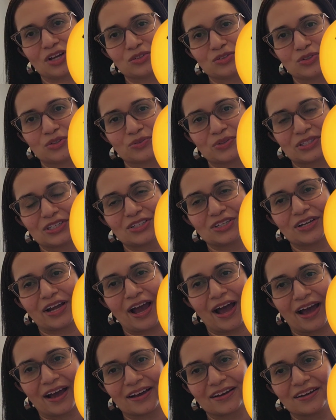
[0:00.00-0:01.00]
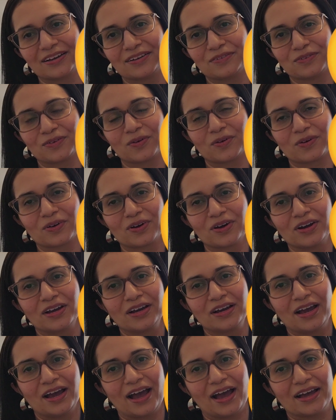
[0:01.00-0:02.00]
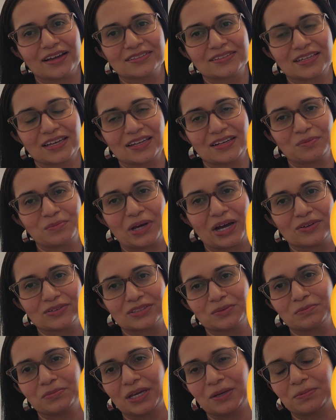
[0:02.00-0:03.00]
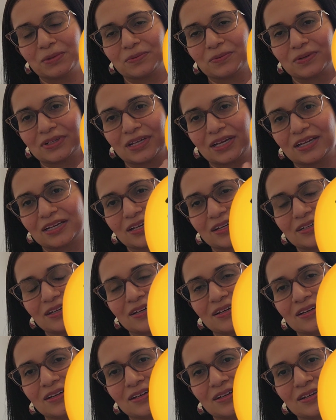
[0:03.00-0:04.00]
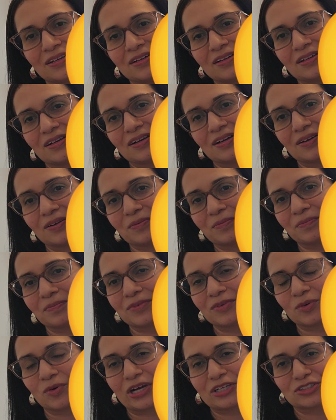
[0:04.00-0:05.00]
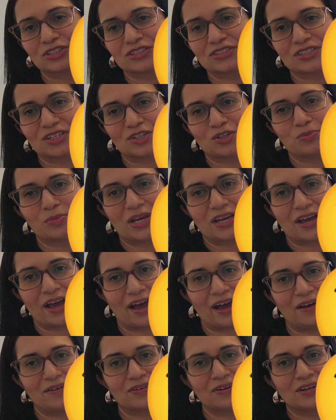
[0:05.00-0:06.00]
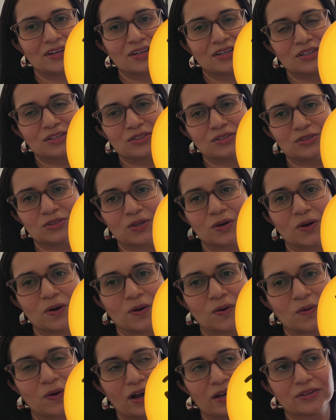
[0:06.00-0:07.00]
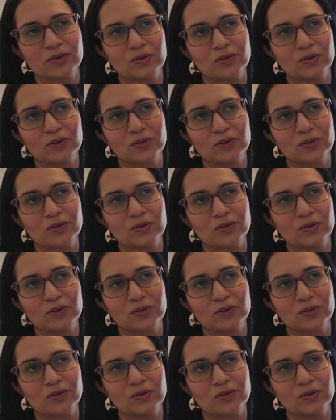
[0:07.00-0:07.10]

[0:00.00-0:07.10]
also a really good hack for asking about some baby related questions that you may have. So I